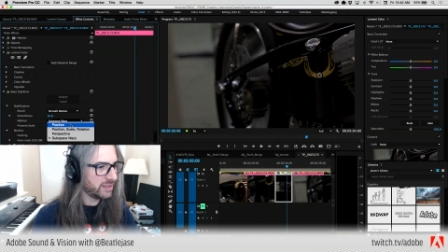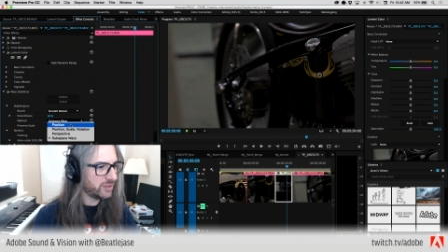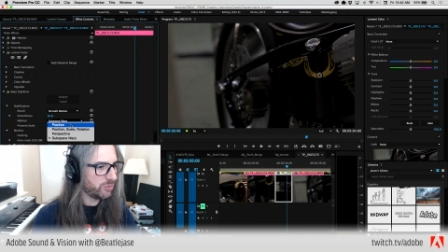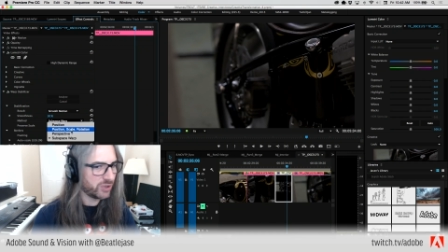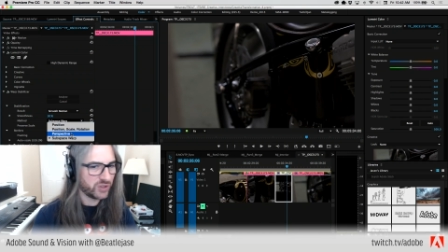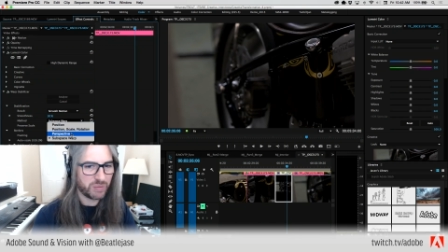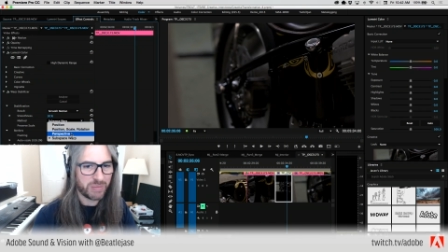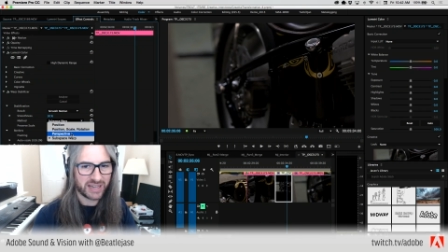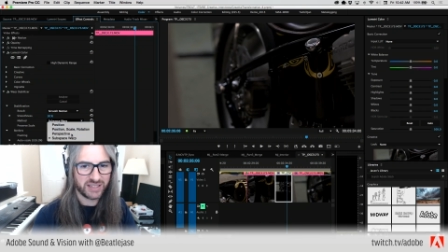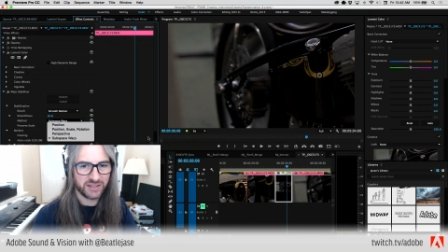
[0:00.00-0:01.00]
let's do
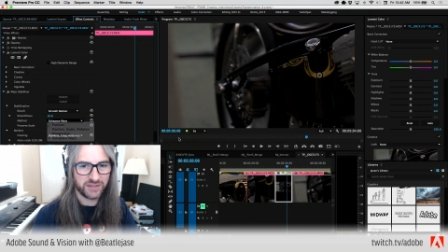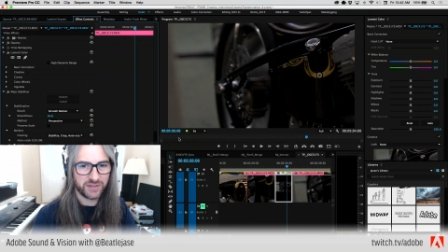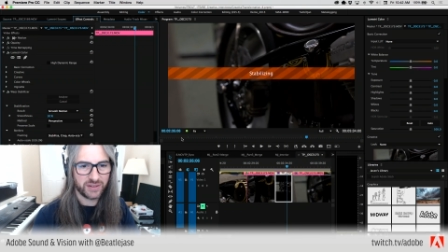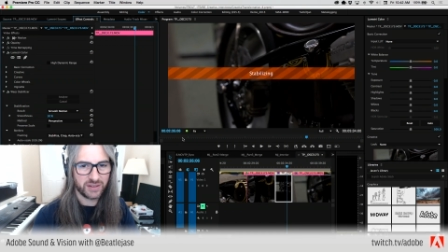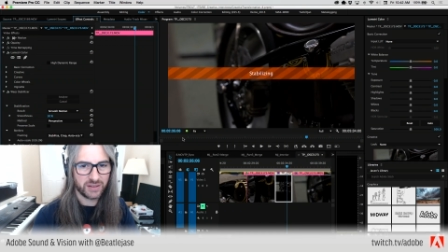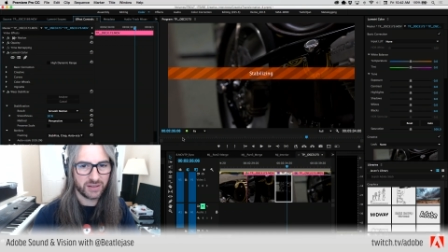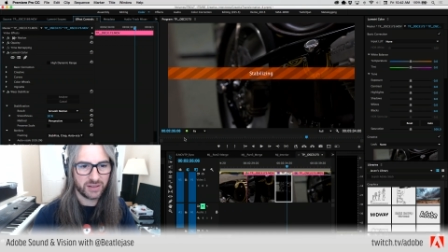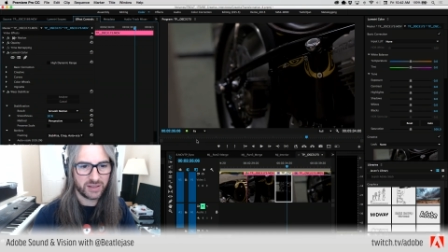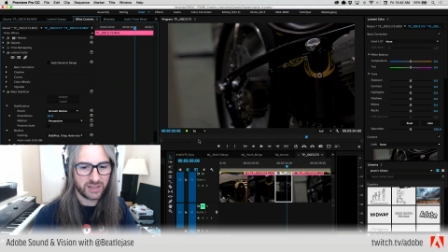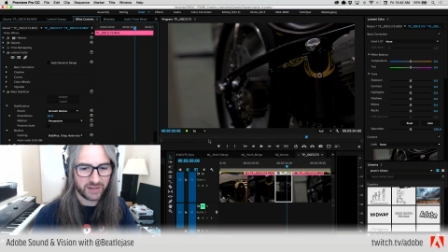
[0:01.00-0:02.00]
perspective.
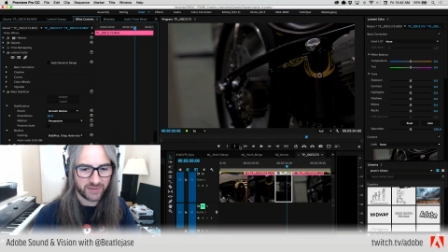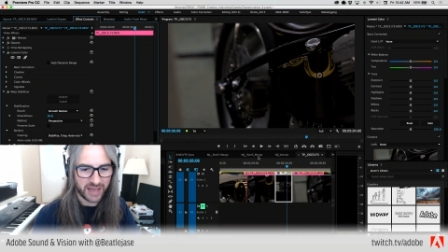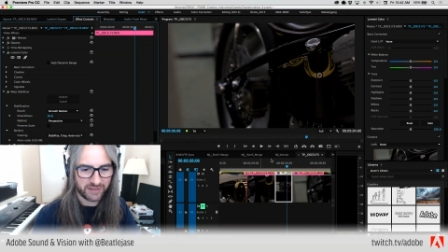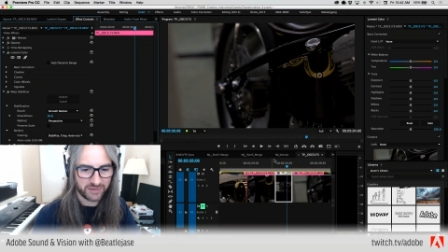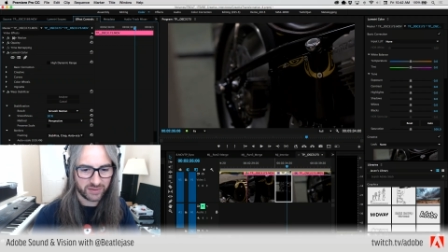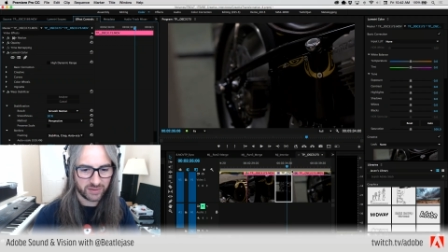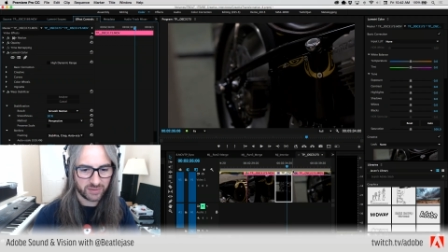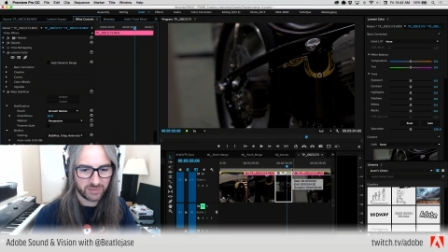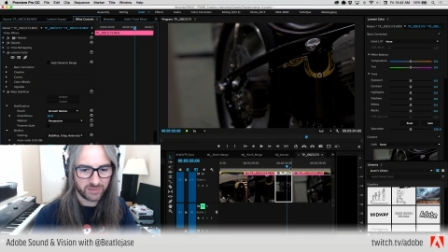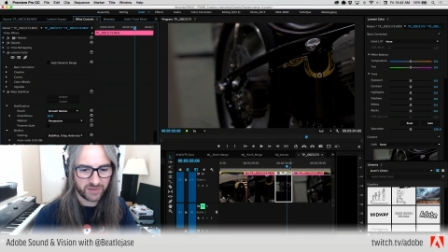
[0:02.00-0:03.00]
See if that
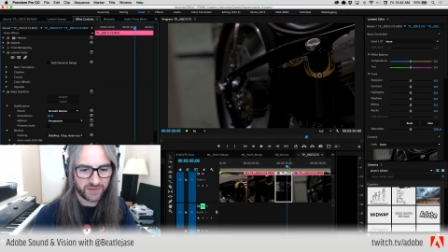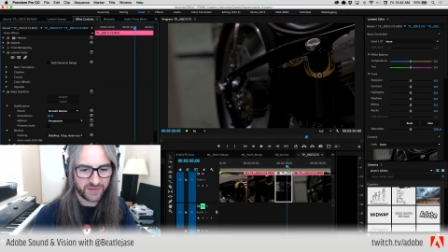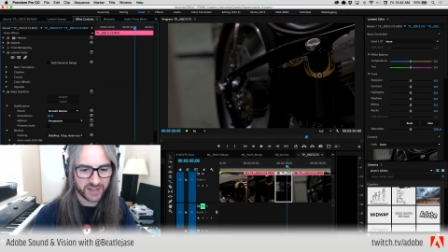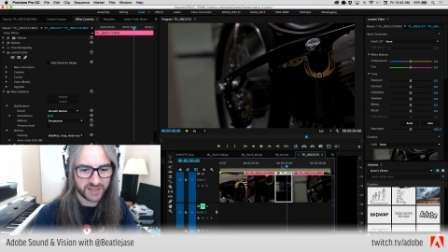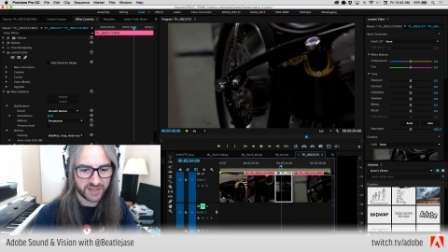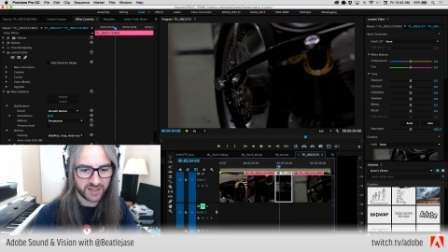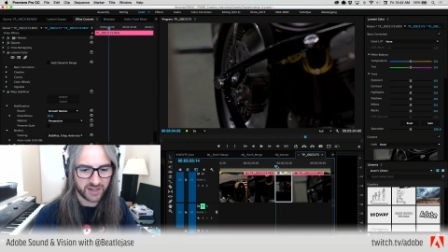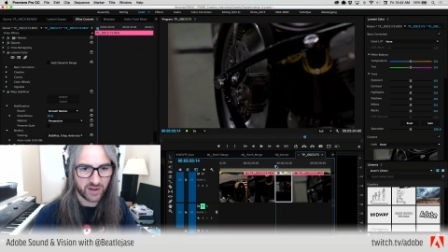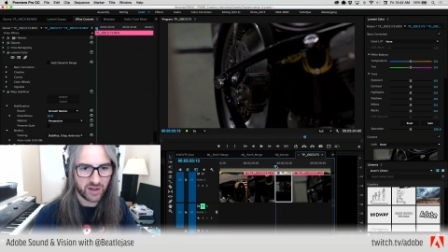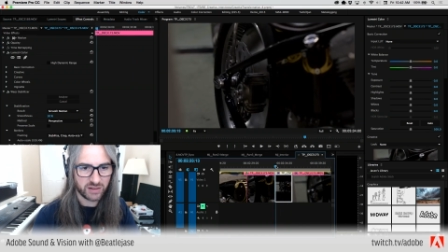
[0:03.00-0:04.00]
fixes
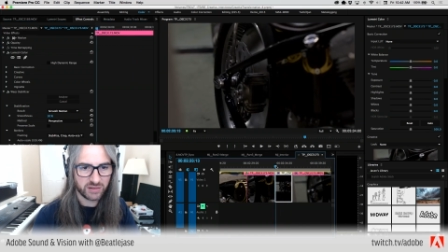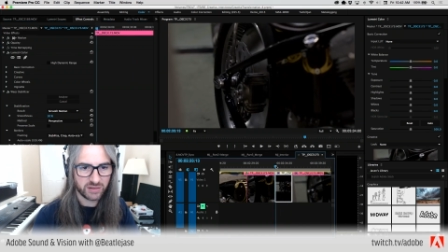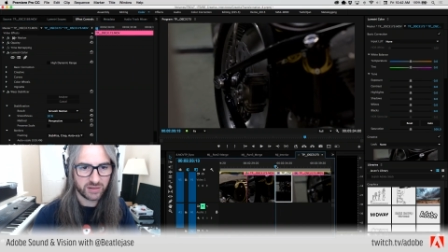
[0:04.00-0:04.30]
it at all.